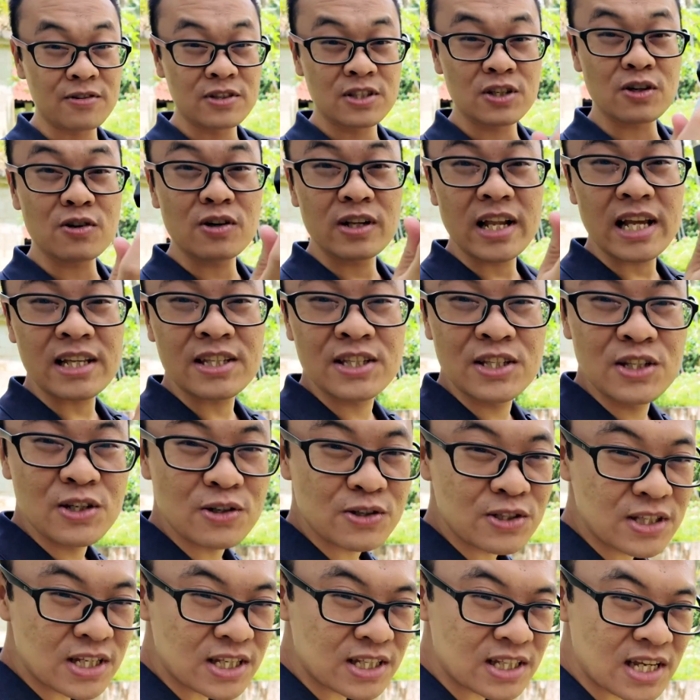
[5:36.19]
So let's
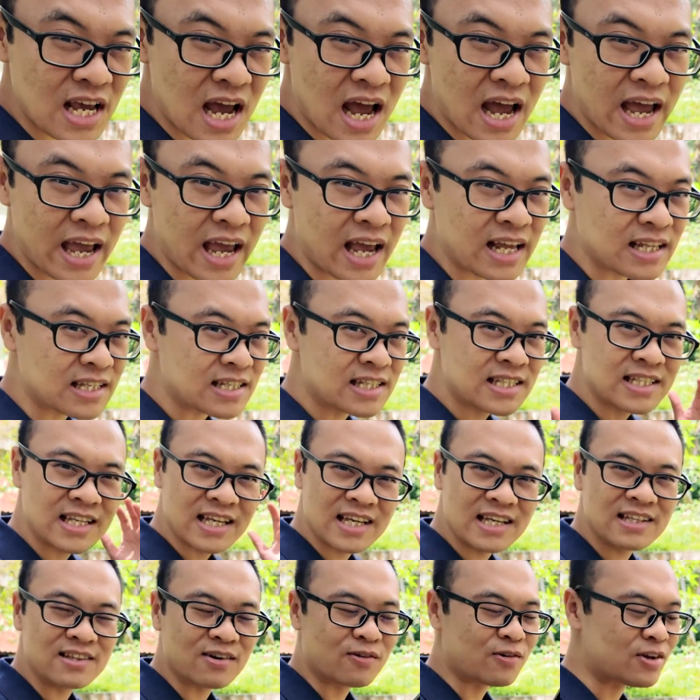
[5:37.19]
use this guy and
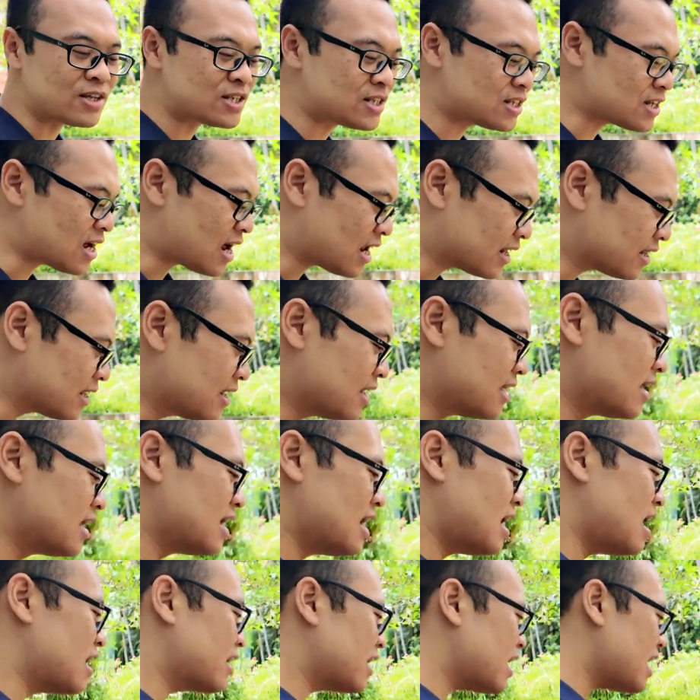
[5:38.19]
see the result.
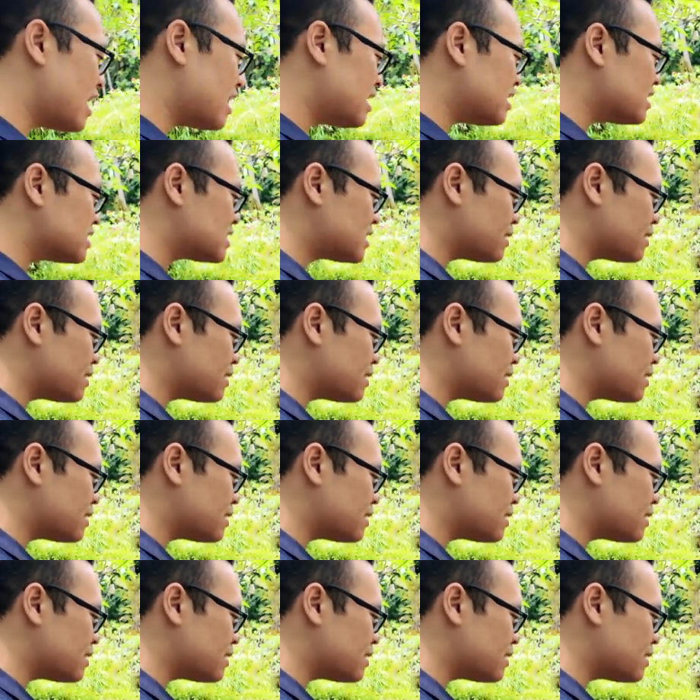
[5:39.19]
Again,